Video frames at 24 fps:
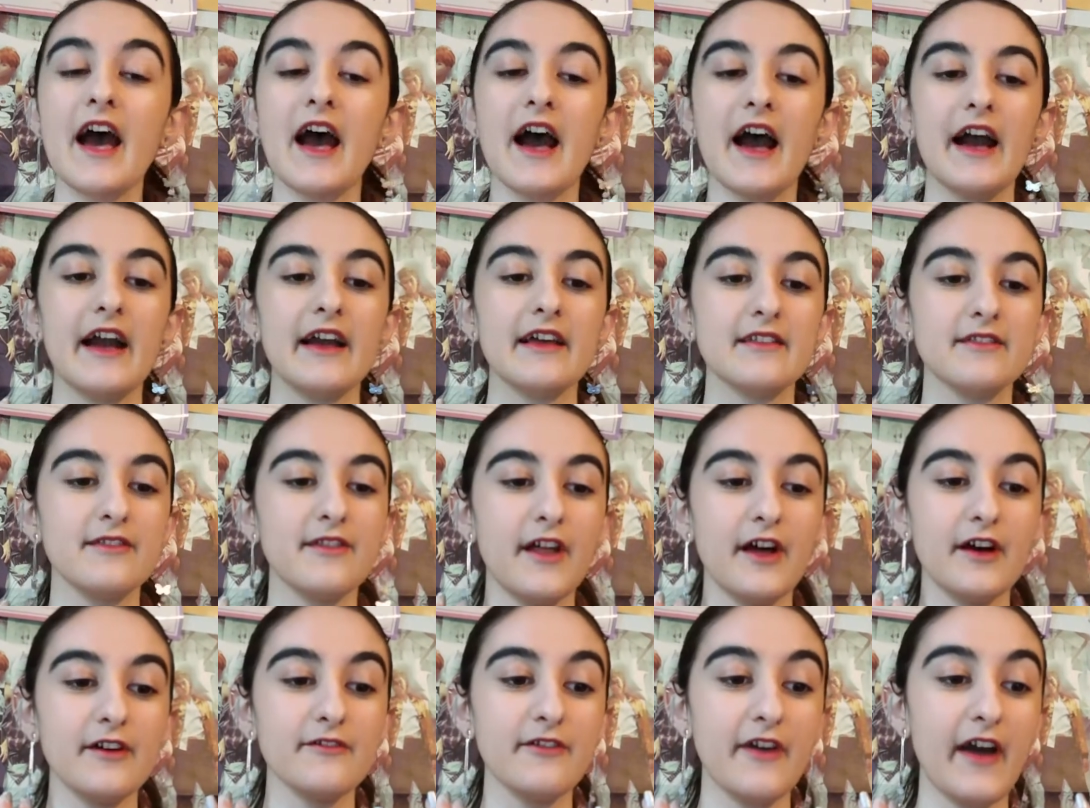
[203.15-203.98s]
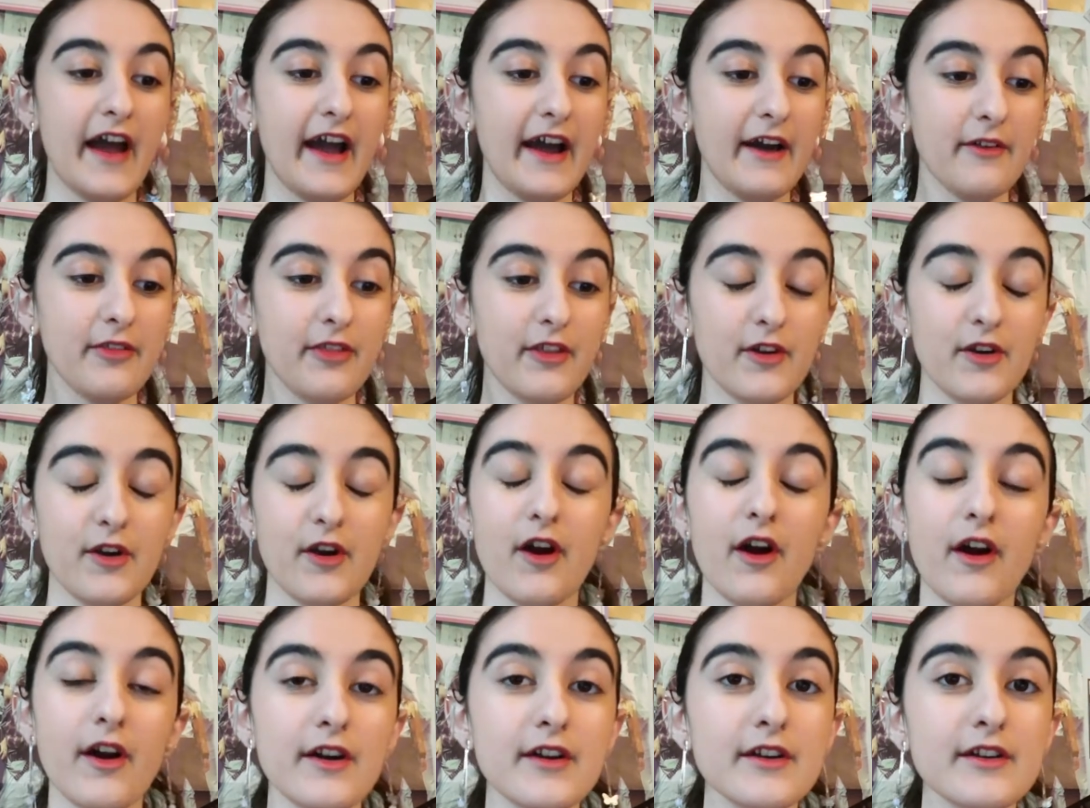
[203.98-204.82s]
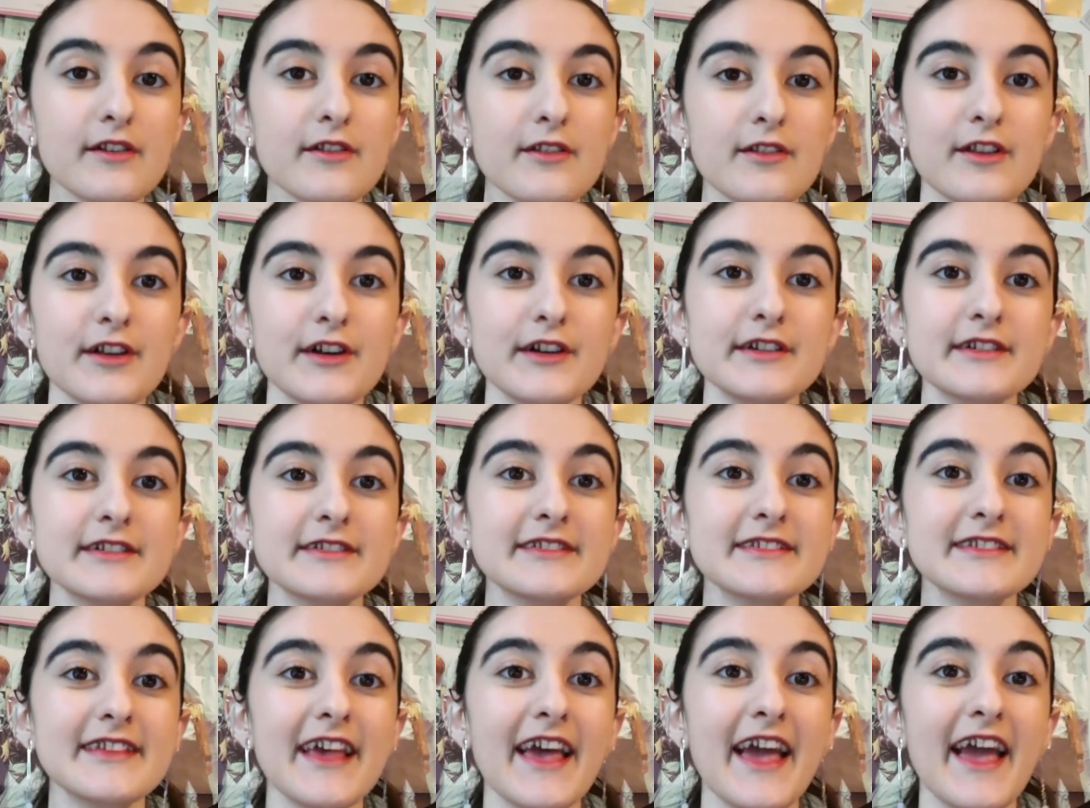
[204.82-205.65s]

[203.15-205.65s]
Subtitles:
I love how their art looks.